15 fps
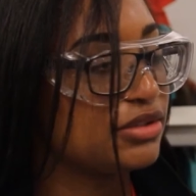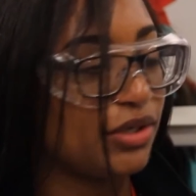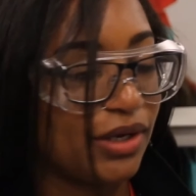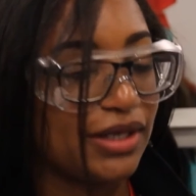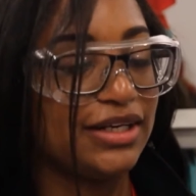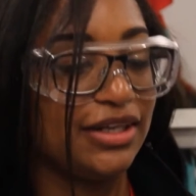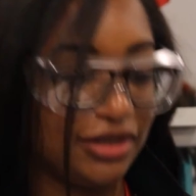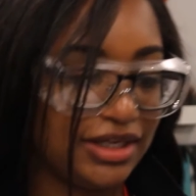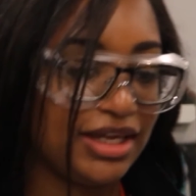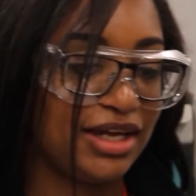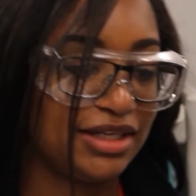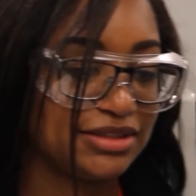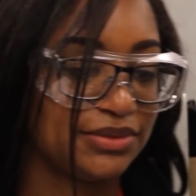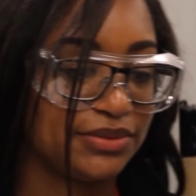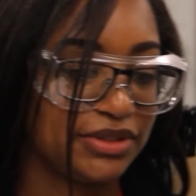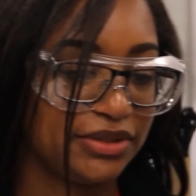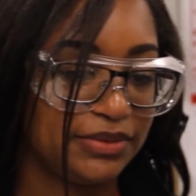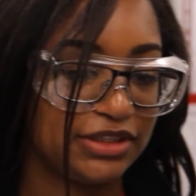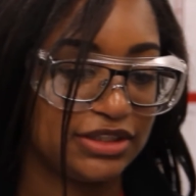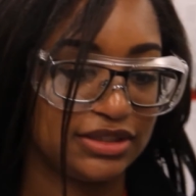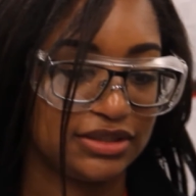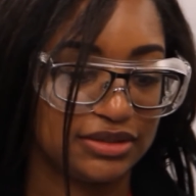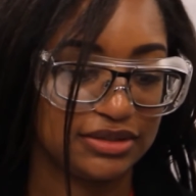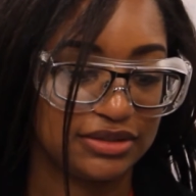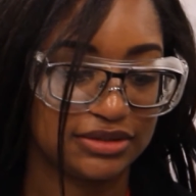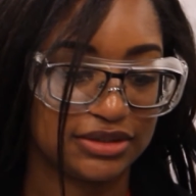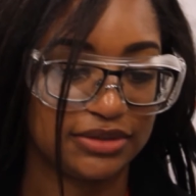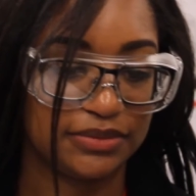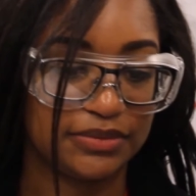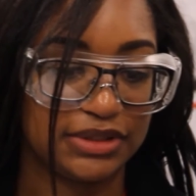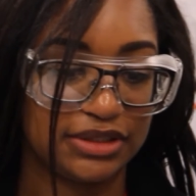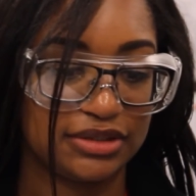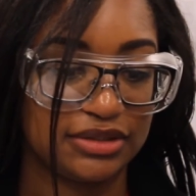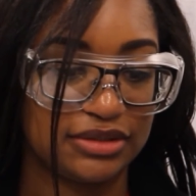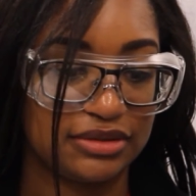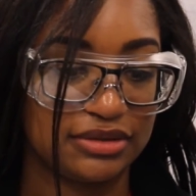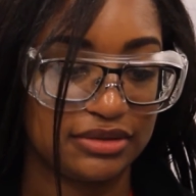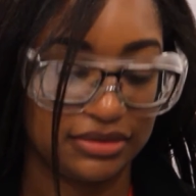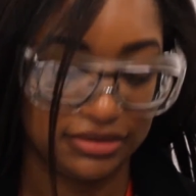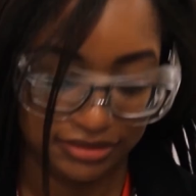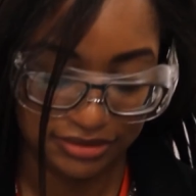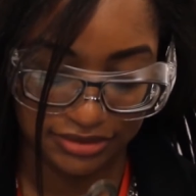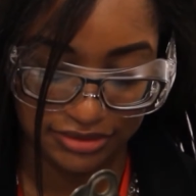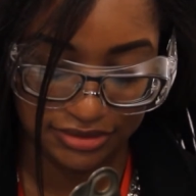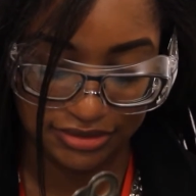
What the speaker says: or if it was the application itself, be it a bus,